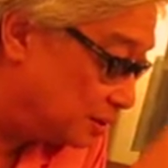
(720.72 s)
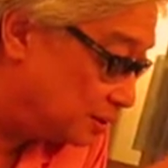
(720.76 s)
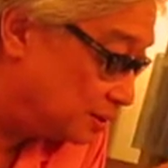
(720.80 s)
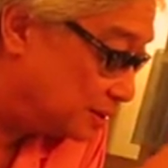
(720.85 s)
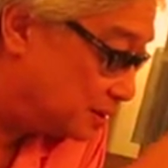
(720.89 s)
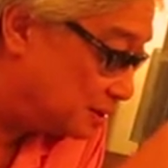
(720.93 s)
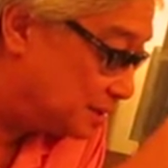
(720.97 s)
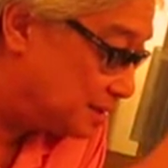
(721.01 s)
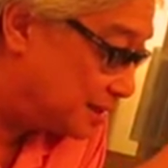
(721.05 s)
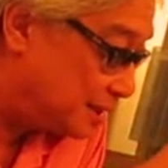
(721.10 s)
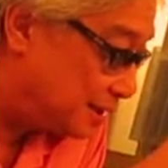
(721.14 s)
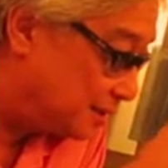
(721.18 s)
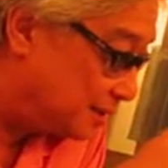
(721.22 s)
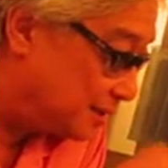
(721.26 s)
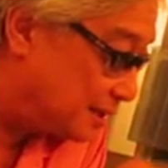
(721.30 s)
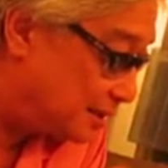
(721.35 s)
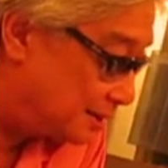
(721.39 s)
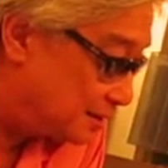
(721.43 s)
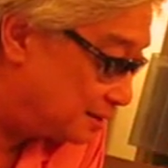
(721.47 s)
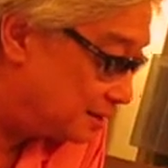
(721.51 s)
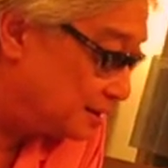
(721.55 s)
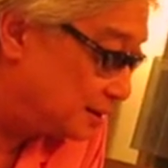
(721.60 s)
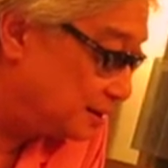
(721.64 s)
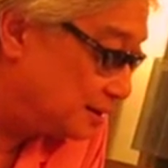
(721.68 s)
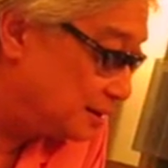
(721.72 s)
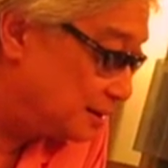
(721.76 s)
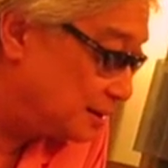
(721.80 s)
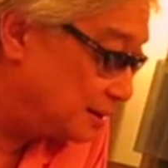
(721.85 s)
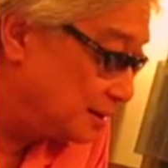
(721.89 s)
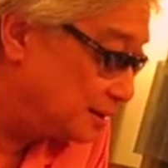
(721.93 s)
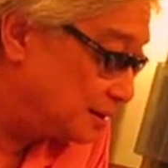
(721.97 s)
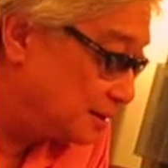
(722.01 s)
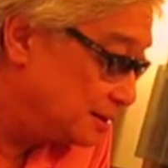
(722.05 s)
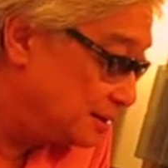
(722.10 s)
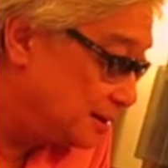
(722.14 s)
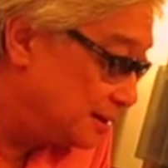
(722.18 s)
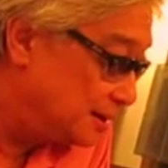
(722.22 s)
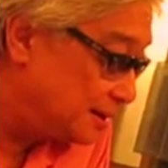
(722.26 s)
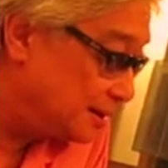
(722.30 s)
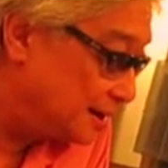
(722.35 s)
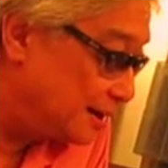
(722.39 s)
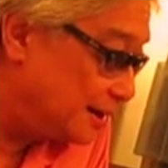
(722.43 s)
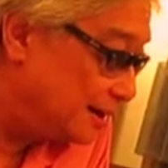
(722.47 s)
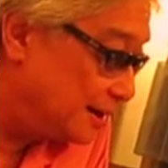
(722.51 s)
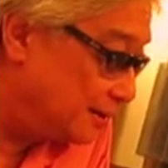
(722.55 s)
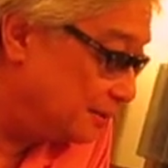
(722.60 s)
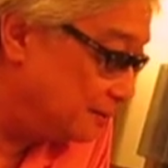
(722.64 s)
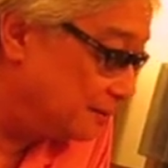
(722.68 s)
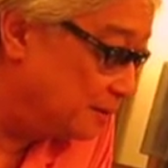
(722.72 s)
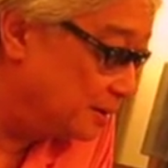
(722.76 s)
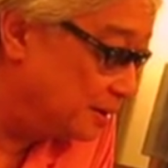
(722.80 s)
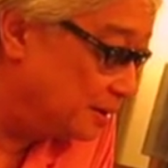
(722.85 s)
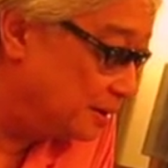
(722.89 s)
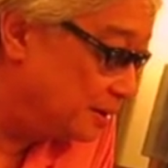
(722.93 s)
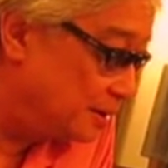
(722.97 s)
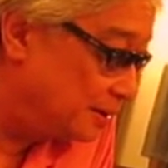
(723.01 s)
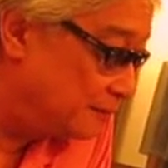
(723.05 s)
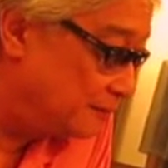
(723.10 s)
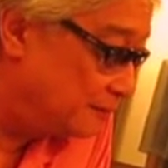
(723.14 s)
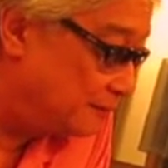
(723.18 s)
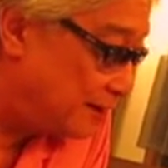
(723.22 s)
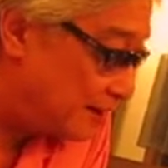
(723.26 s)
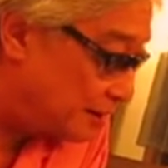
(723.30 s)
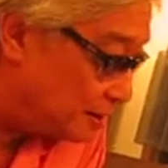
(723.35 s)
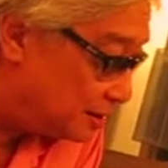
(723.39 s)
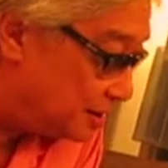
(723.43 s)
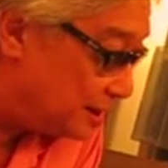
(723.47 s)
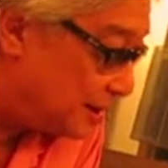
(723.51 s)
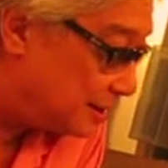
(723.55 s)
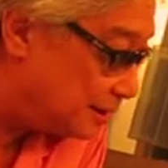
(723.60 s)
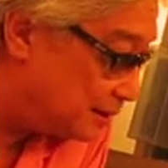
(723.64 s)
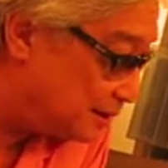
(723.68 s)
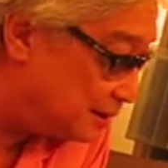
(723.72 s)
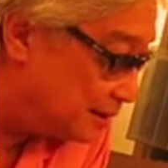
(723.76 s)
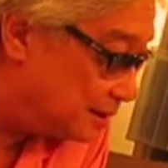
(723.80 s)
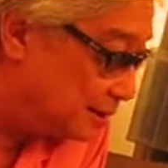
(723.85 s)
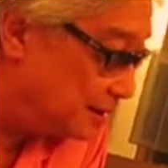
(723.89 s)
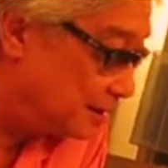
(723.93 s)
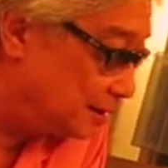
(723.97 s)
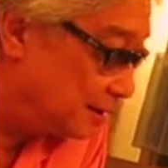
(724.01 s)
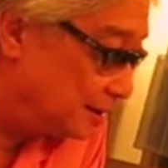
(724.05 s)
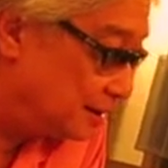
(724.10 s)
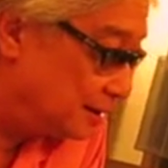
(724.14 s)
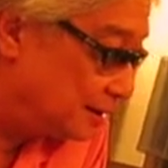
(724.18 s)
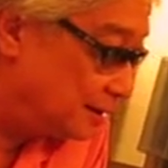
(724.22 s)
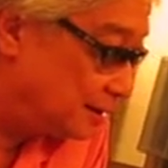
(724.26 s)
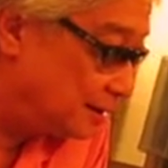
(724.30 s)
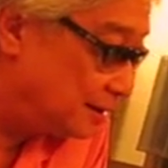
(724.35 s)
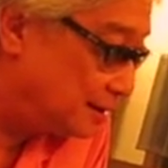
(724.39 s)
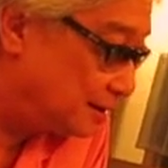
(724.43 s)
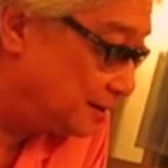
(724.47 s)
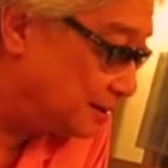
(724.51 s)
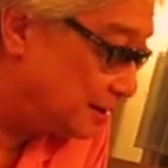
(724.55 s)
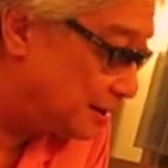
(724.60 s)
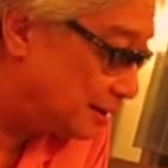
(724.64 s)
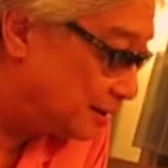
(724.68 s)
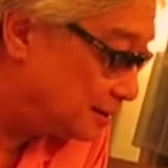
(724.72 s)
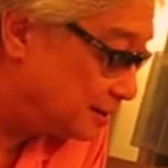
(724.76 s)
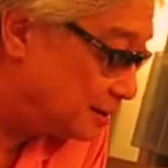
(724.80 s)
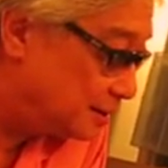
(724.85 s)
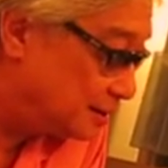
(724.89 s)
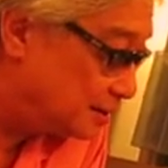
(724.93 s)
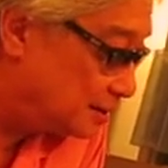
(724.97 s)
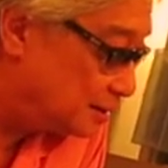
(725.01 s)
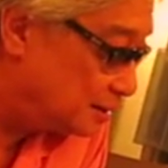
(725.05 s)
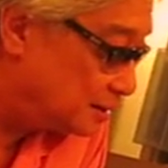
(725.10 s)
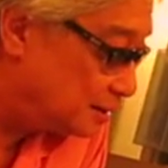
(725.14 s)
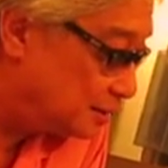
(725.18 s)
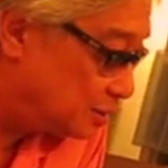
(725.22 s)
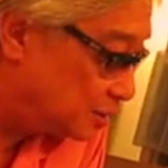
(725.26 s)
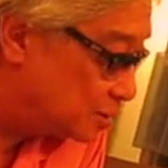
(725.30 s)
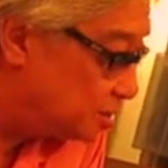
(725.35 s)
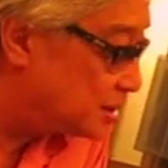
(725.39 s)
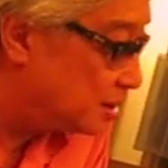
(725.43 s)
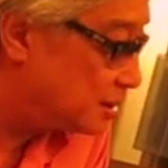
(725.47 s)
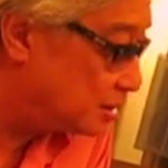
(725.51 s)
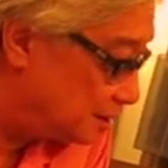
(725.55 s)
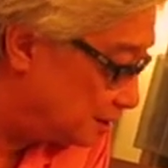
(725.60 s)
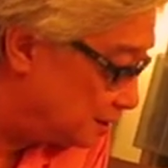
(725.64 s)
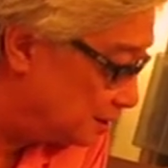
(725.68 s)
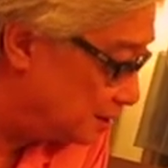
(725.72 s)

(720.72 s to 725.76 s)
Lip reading: not say that, then I am violating that logic.